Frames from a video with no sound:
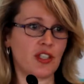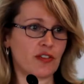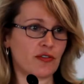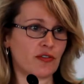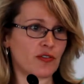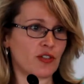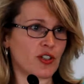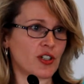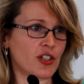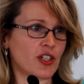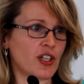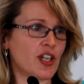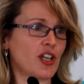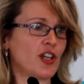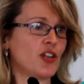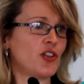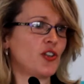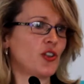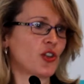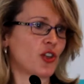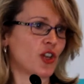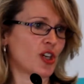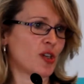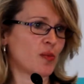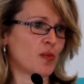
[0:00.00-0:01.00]
different,
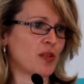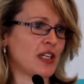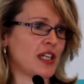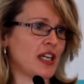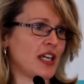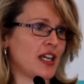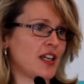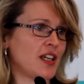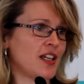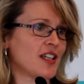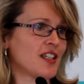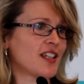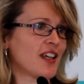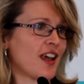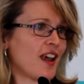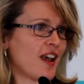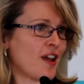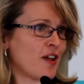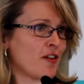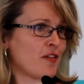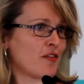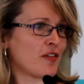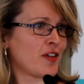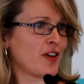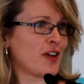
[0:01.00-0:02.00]
you're going to be needing to
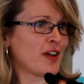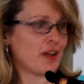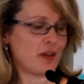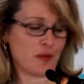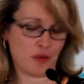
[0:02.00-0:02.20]
have